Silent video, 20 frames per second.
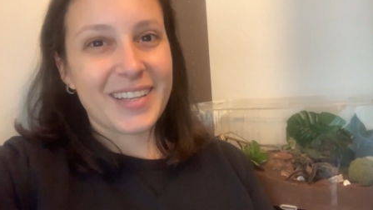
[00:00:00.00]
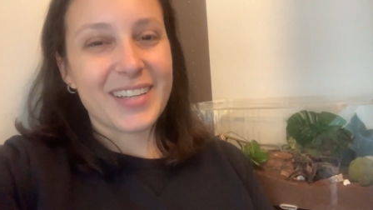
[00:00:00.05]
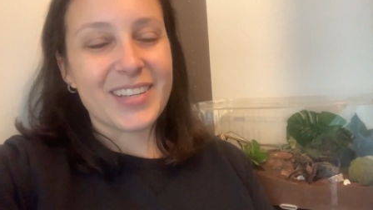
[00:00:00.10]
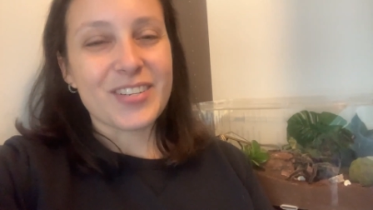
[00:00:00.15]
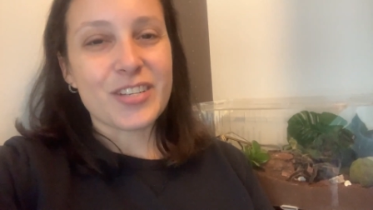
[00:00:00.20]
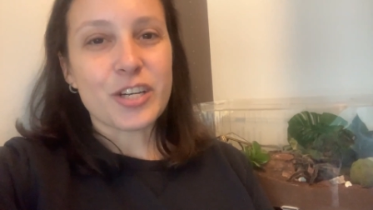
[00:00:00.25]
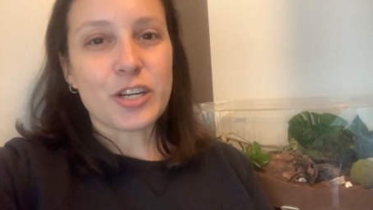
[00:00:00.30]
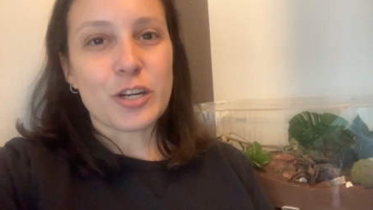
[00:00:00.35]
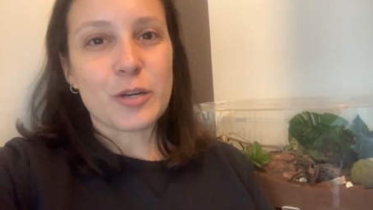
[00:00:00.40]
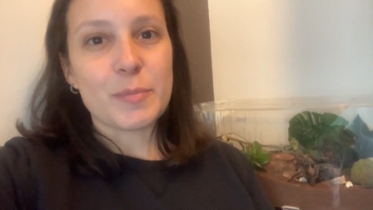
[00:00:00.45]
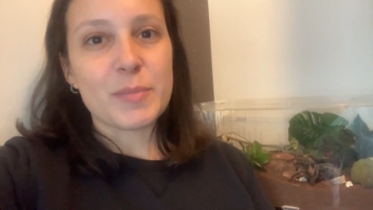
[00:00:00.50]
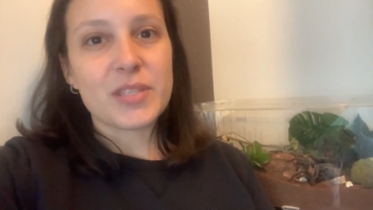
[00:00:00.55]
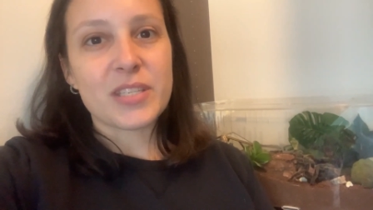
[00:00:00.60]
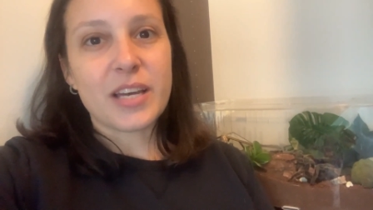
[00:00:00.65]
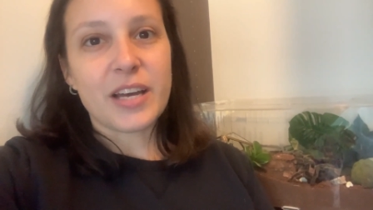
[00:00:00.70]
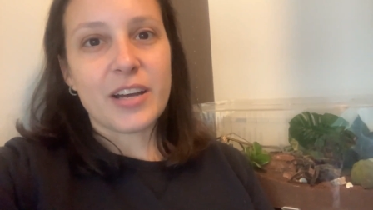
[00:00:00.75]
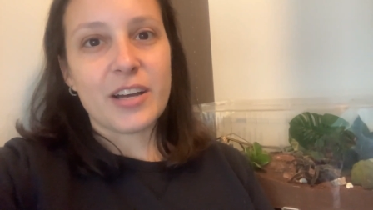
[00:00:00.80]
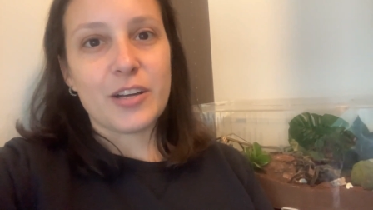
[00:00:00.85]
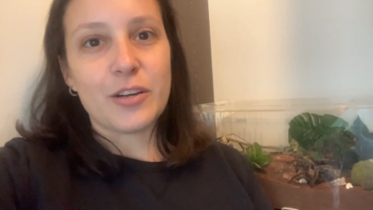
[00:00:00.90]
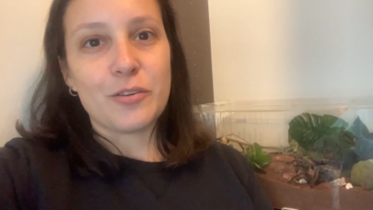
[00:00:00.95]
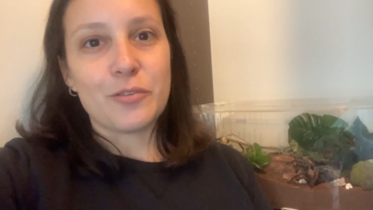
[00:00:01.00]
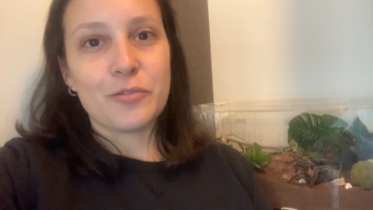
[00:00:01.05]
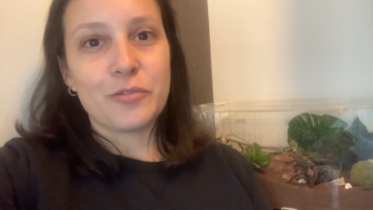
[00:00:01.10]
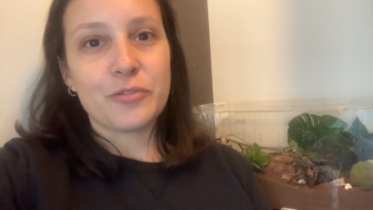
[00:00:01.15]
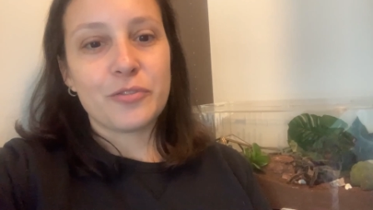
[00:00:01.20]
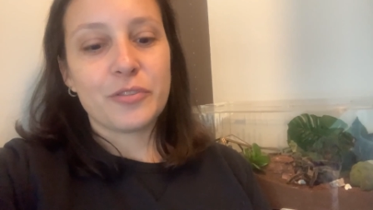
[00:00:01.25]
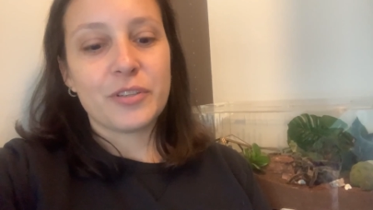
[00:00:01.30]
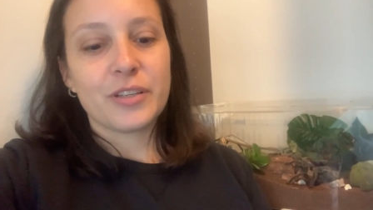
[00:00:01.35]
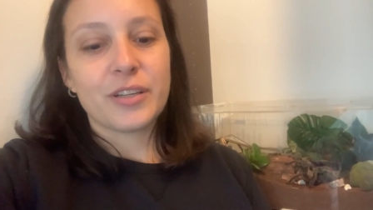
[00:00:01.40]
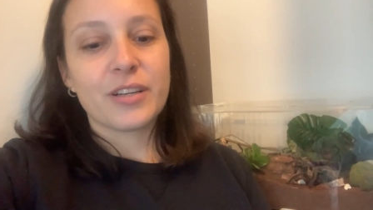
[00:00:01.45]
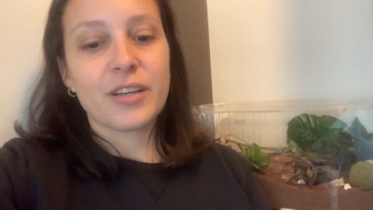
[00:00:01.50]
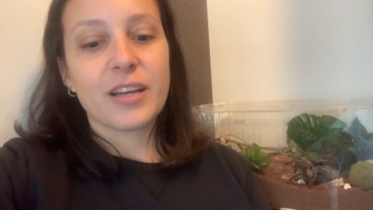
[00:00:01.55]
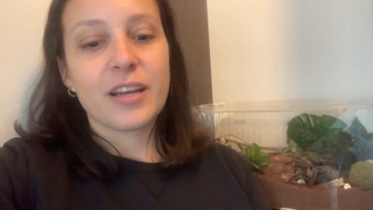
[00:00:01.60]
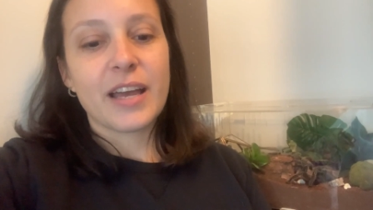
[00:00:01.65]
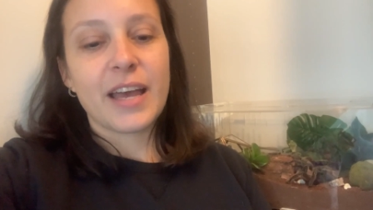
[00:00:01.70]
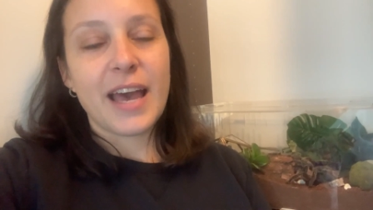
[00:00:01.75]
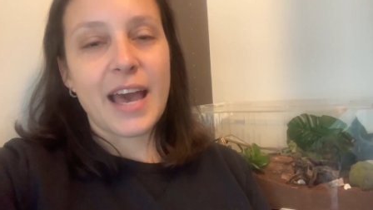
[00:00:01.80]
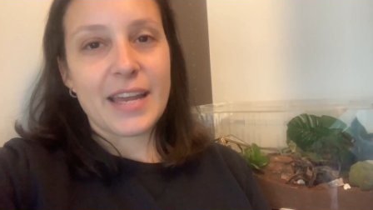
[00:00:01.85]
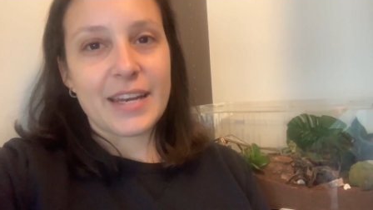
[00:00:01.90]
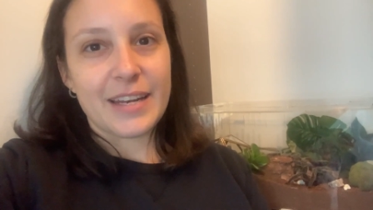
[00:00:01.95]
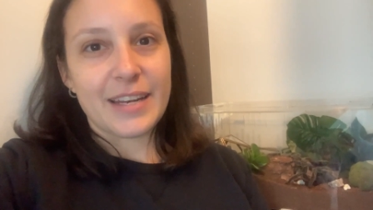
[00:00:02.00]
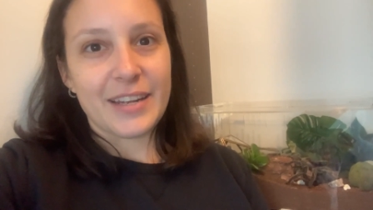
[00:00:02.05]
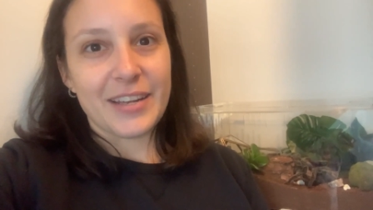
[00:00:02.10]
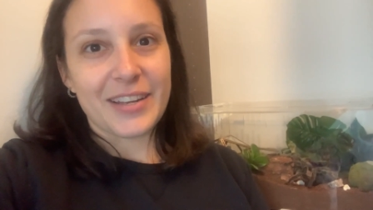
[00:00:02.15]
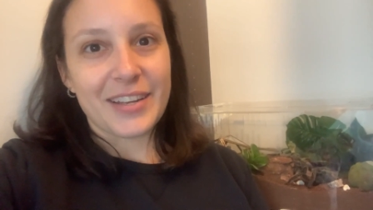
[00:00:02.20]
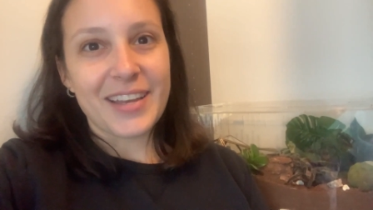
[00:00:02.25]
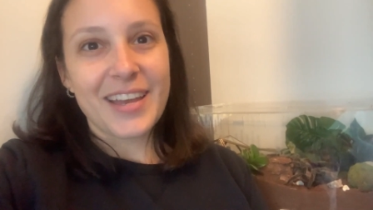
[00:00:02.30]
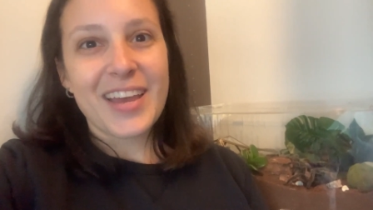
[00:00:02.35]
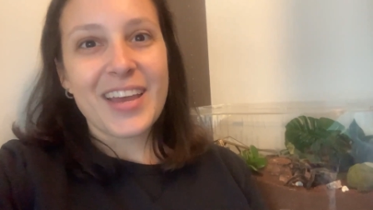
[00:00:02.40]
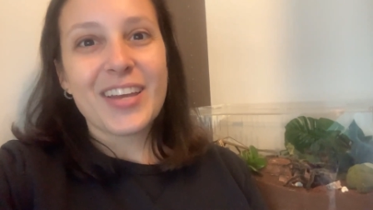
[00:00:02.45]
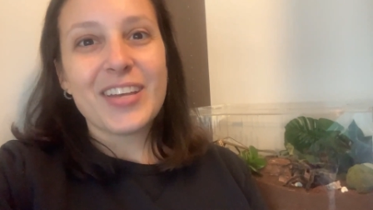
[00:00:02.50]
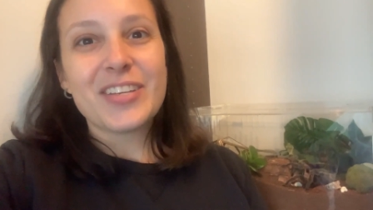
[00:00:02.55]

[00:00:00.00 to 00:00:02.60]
in terms of editing.